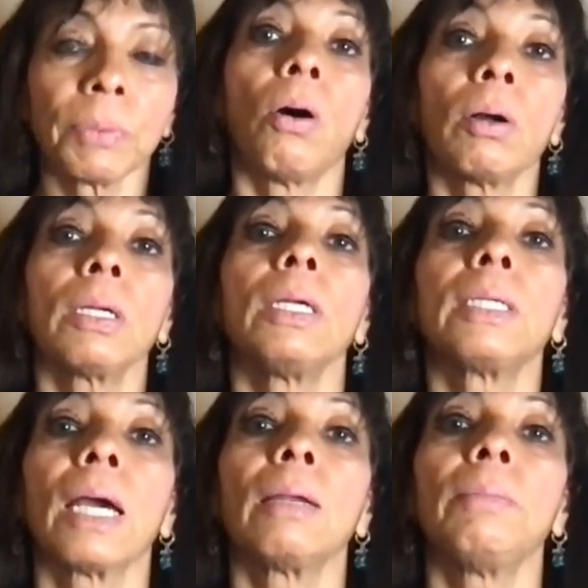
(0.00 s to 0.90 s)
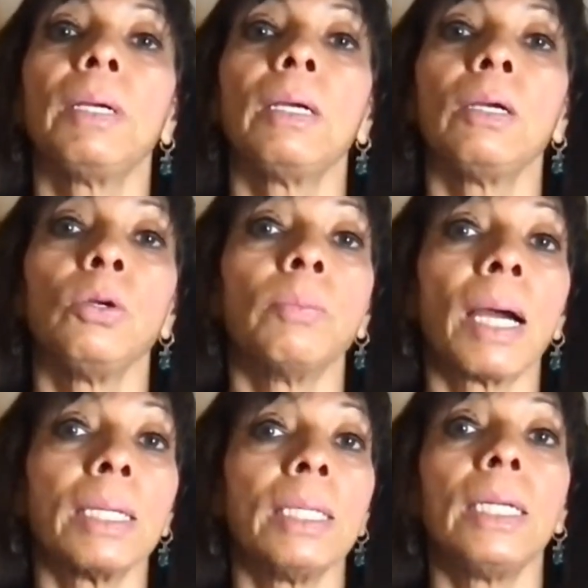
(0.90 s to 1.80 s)
or it can be you
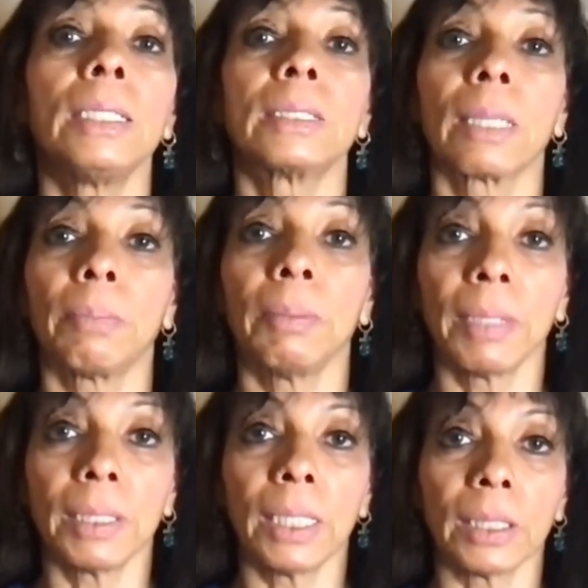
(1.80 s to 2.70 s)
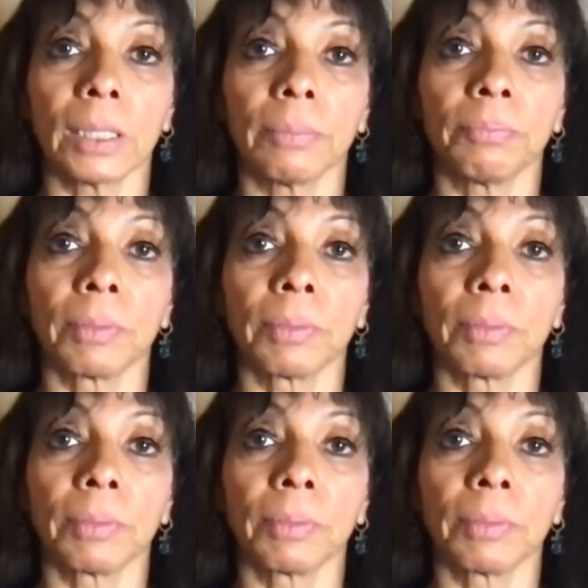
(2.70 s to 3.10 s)
might need supplementation.